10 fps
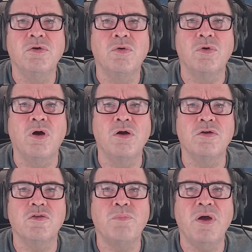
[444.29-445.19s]
or
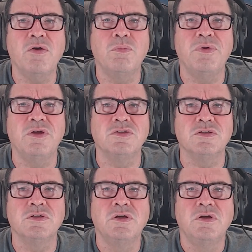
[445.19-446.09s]
artist bio pages
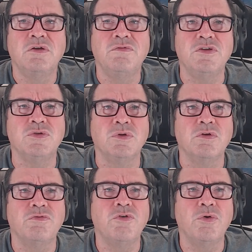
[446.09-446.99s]
featuring their
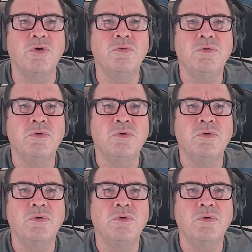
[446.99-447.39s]
photo,